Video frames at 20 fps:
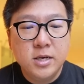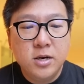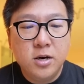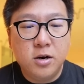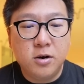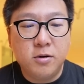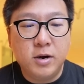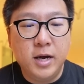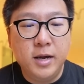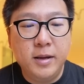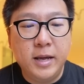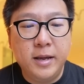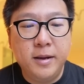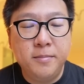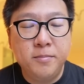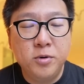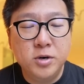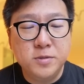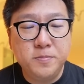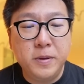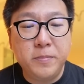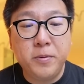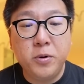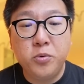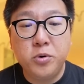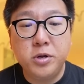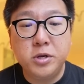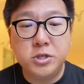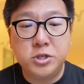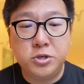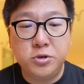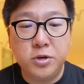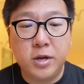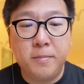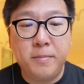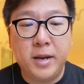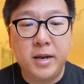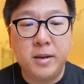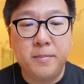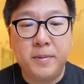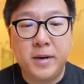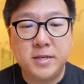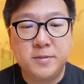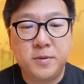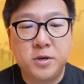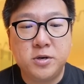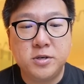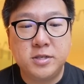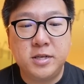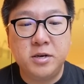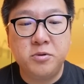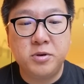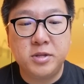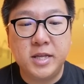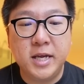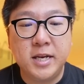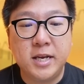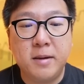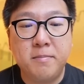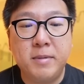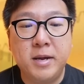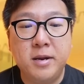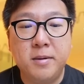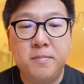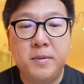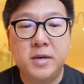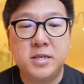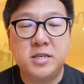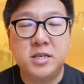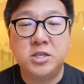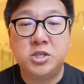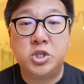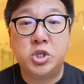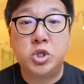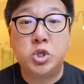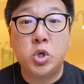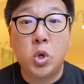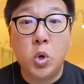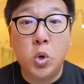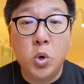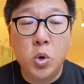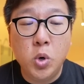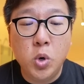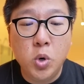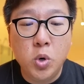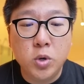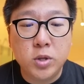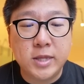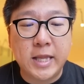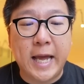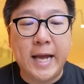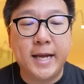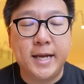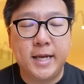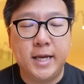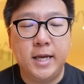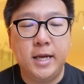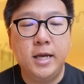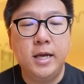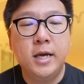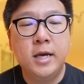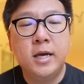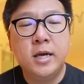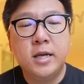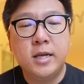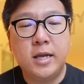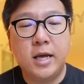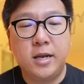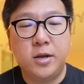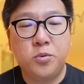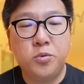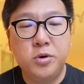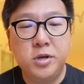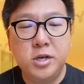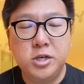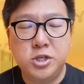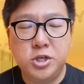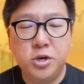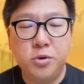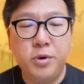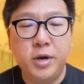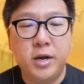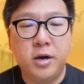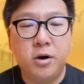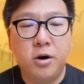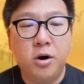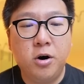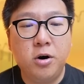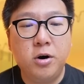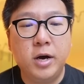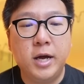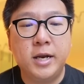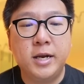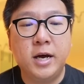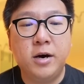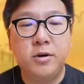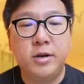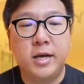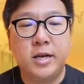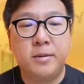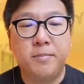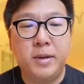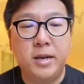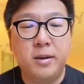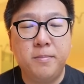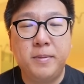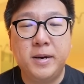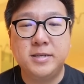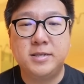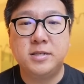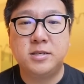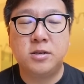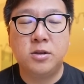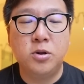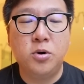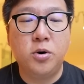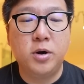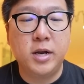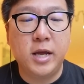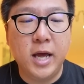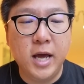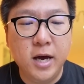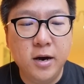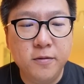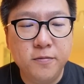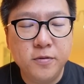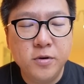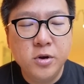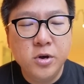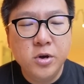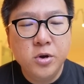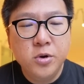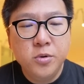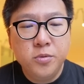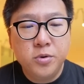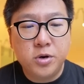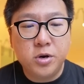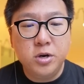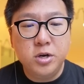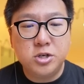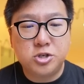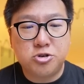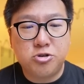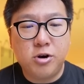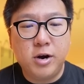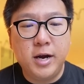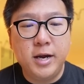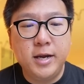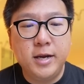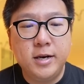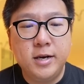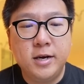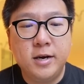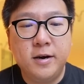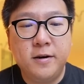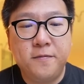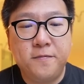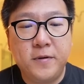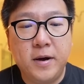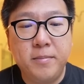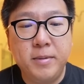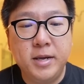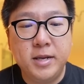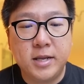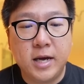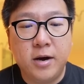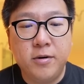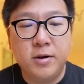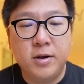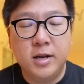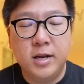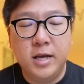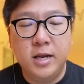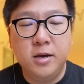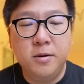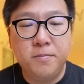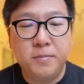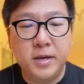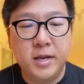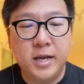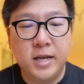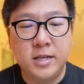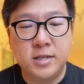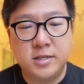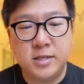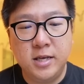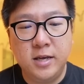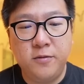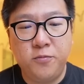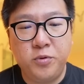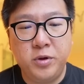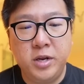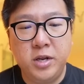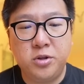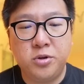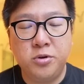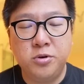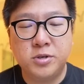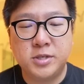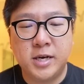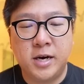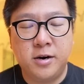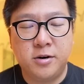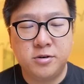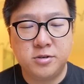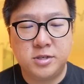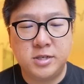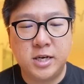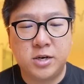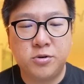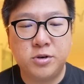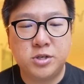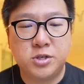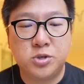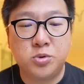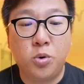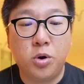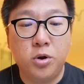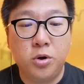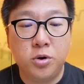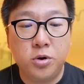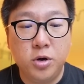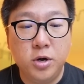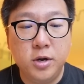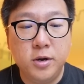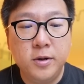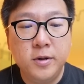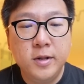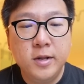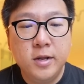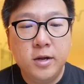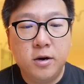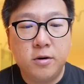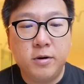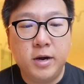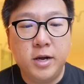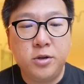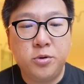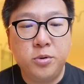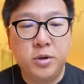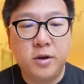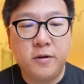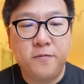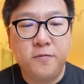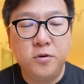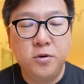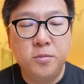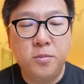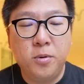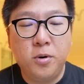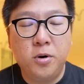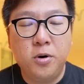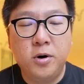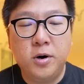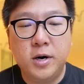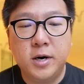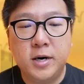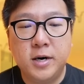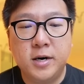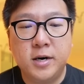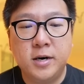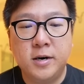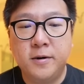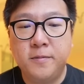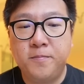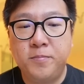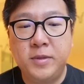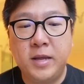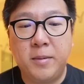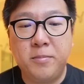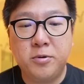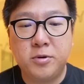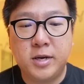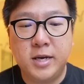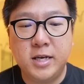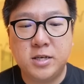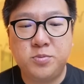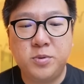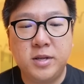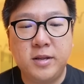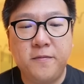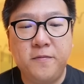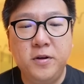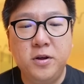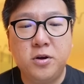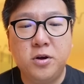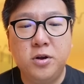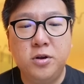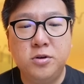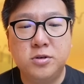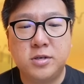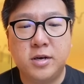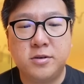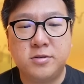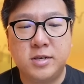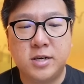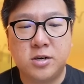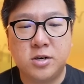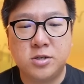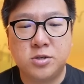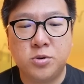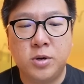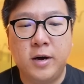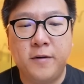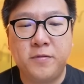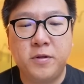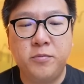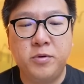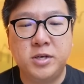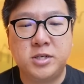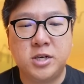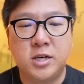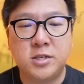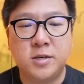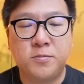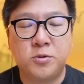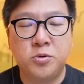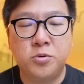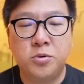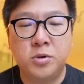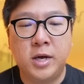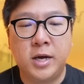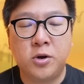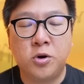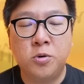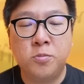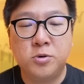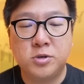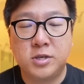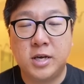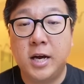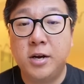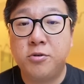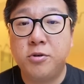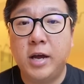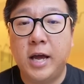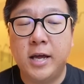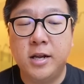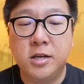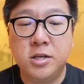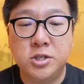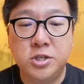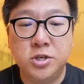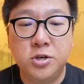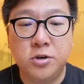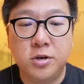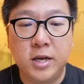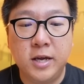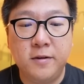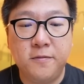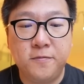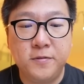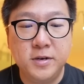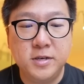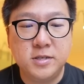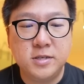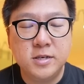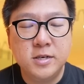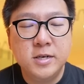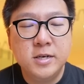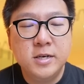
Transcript: Alright, and most people wouldn't shield their Mandibuzz because they would think that Mandibuzz is so tanky that they wouldn't shield it at all. And now that the Mandibuzz is low on health, we're going to try and farm it down a little bit and see if we need to use our Sacred Sword or not. Alright, doing a few more double kicks. We're definitely going to use our Sacred Sword after we charge up to like almost 100 energy on it first.